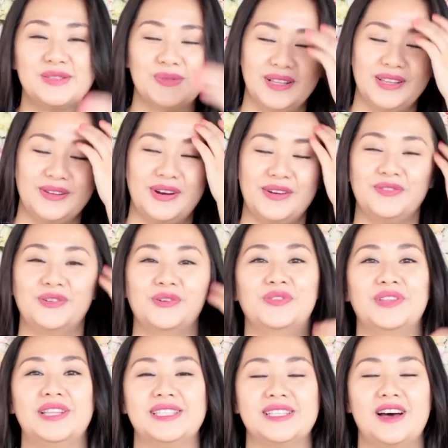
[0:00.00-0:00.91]
I'm just
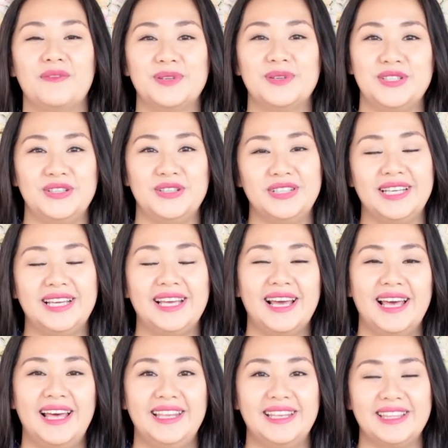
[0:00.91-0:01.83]
really grateful for this
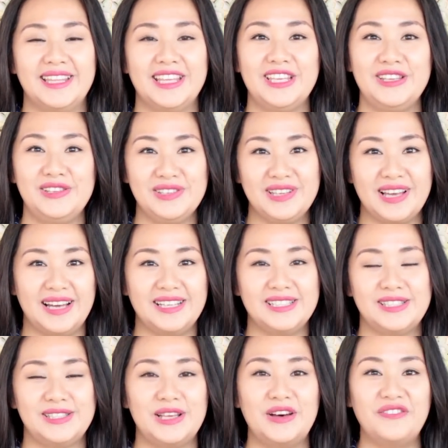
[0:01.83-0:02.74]
opportunity and thank
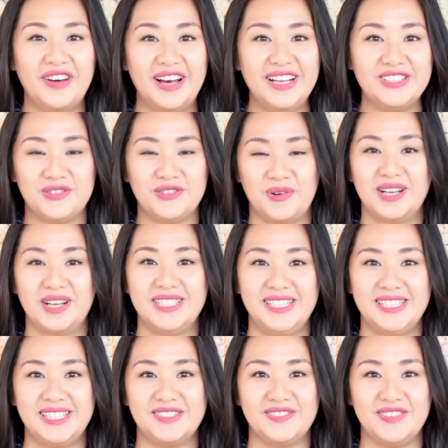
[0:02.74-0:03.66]
you guys so much
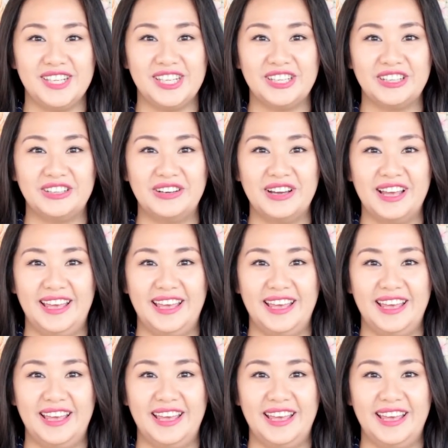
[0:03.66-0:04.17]
for watching this